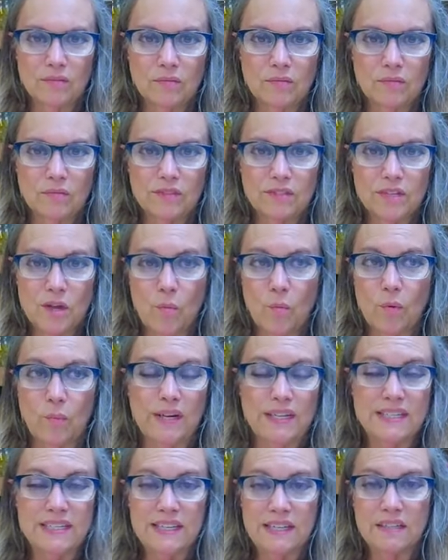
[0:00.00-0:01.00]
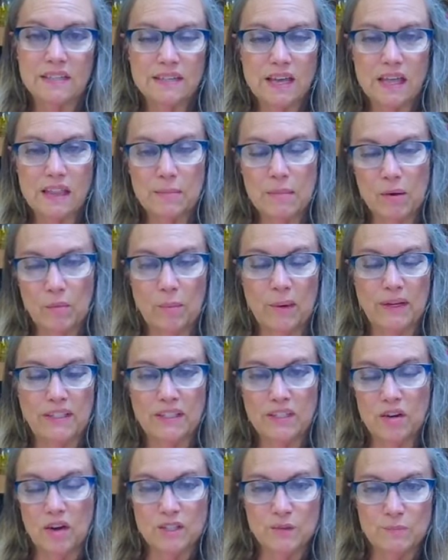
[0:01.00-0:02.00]
so when we didn't say them out, when we
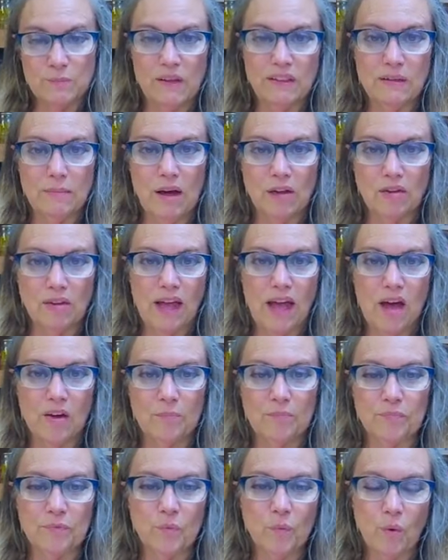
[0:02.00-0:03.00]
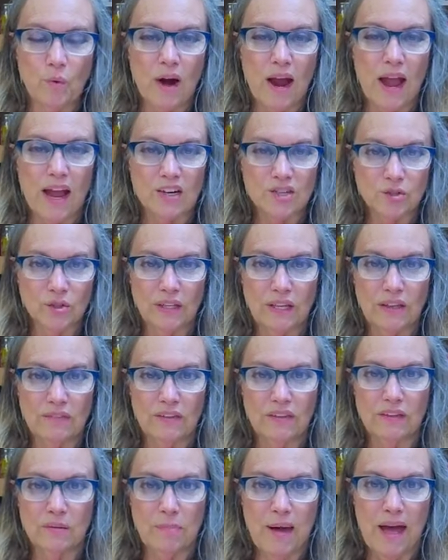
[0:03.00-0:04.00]
did not speak them out loud, we were actually
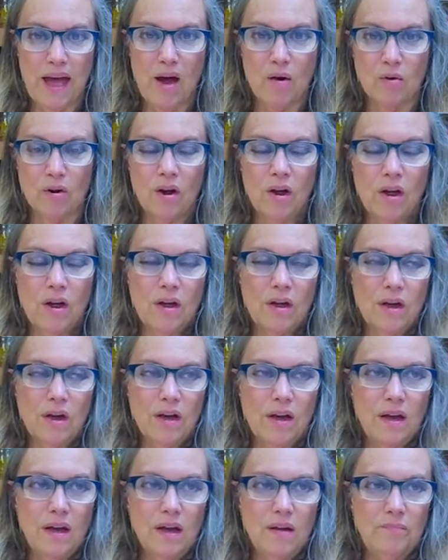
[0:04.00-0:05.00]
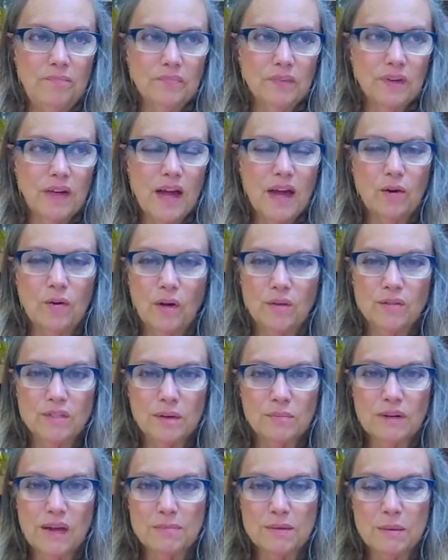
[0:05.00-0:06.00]
giving them power. Um, I don't know.
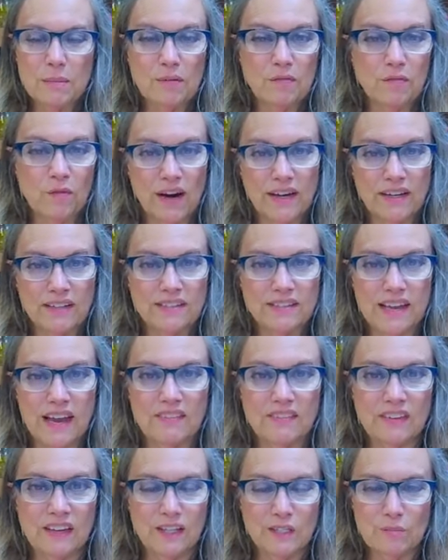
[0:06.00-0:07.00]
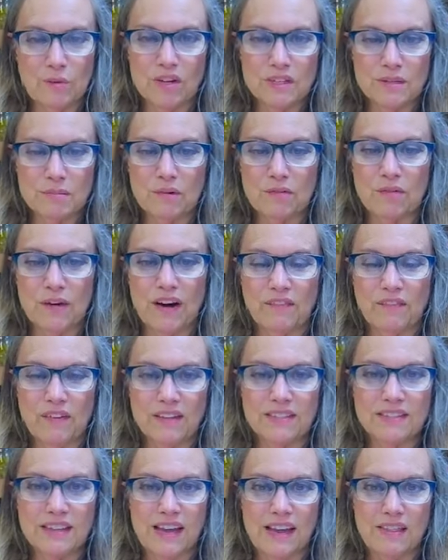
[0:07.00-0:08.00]
Sometimes I'm afraid to say things because I'm afraid
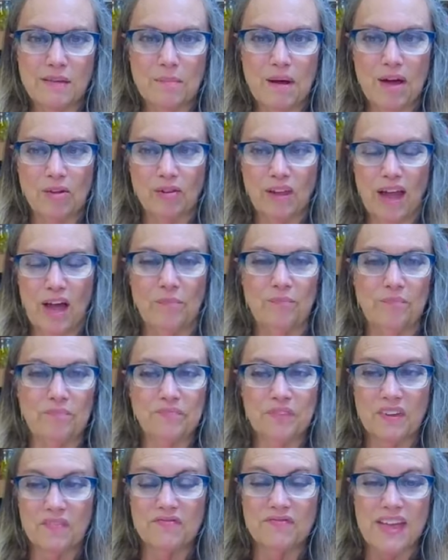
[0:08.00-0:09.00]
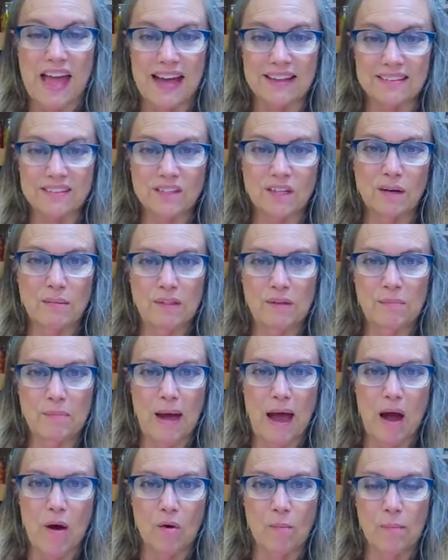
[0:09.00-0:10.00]
say them out loud, that's going to be the
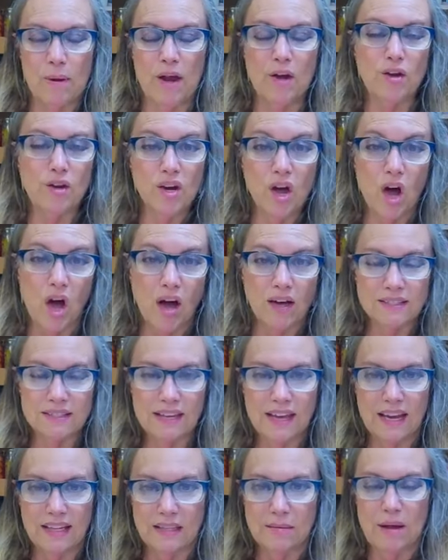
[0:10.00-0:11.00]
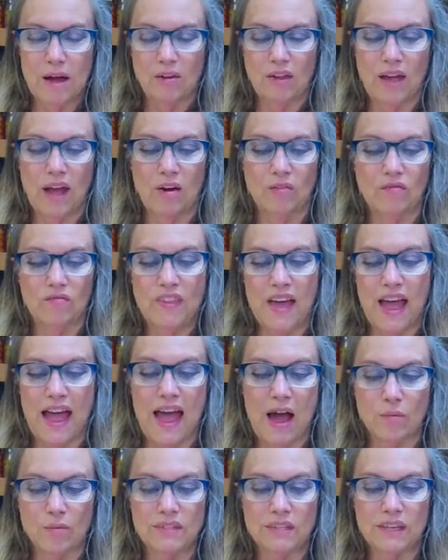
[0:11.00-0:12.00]
power, but not saying them out loud,
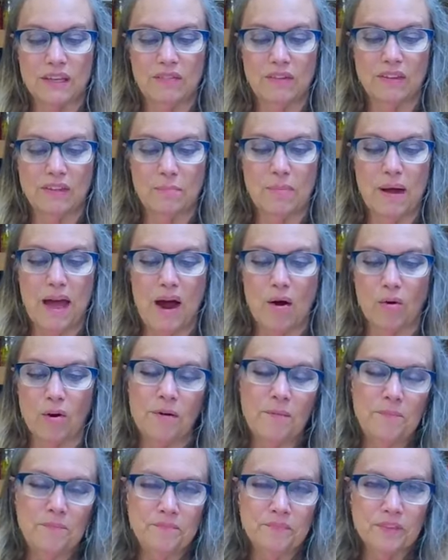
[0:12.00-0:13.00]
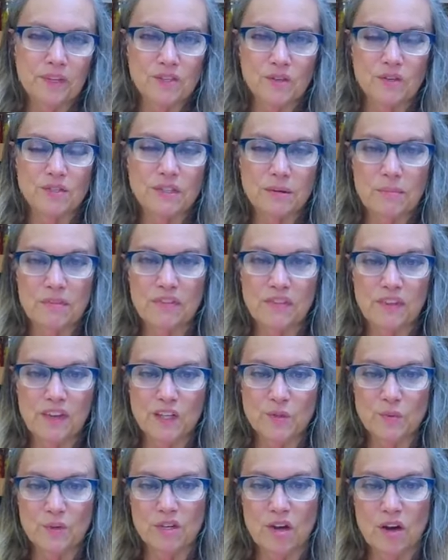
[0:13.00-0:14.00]
that was giving them power. So, some of the
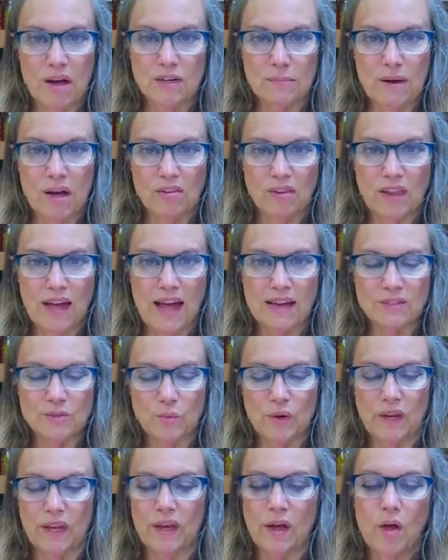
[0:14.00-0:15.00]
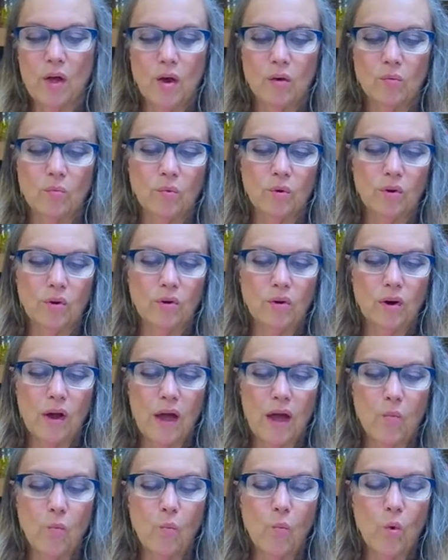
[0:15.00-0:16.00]
things we talked about last week were
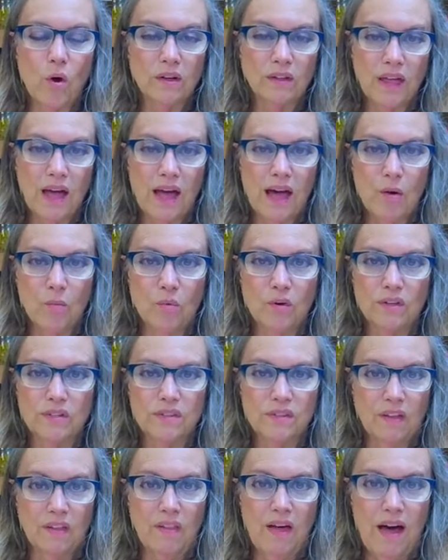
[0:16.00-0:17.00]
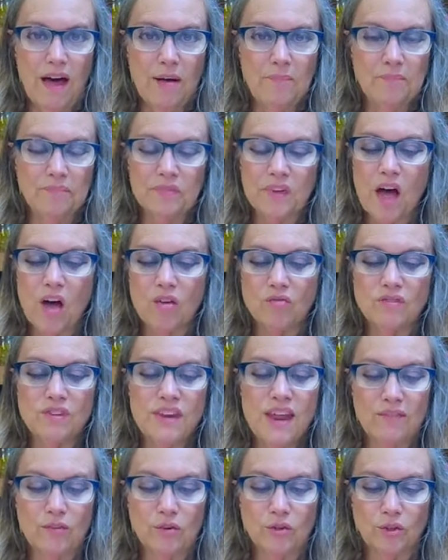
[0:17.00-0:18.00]
uh, one lie was the lie, I'll
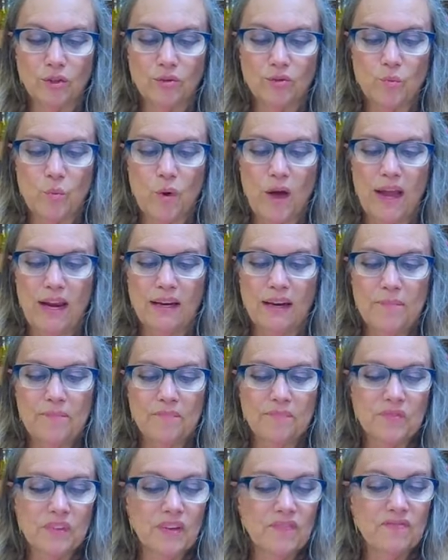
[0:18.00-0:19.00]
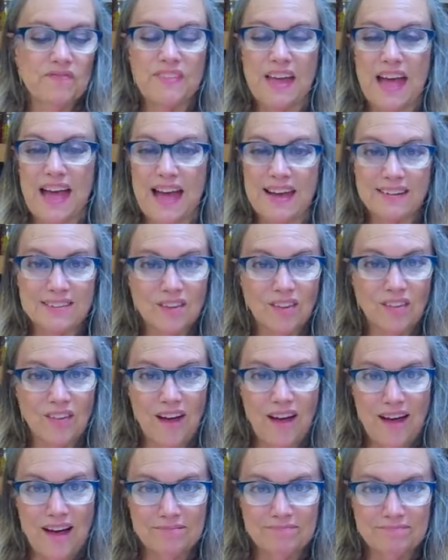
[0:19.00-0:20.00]
never lose weight. That is a
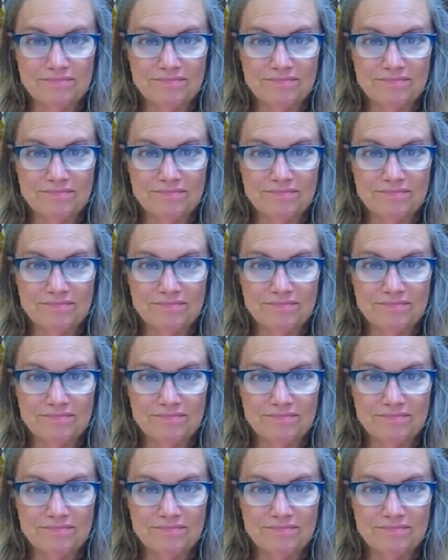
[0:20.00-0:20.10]
lie.